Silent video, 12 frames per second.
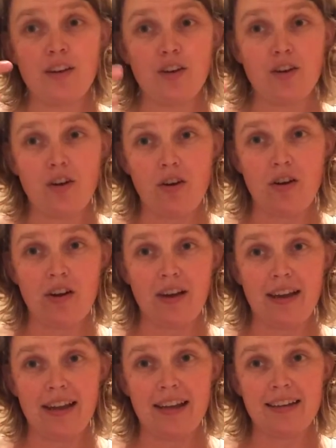
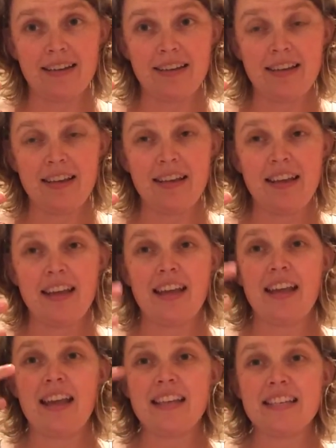9,
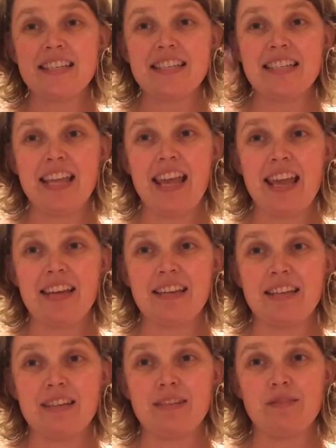and
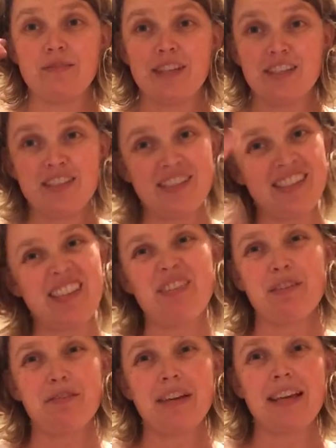10. You can just give it
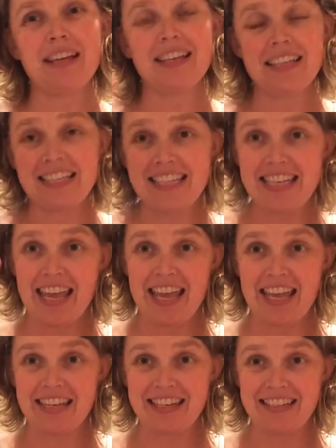a flick.
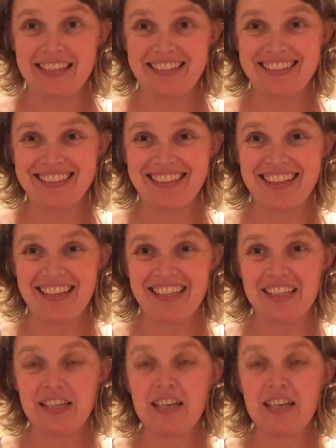10. Okay.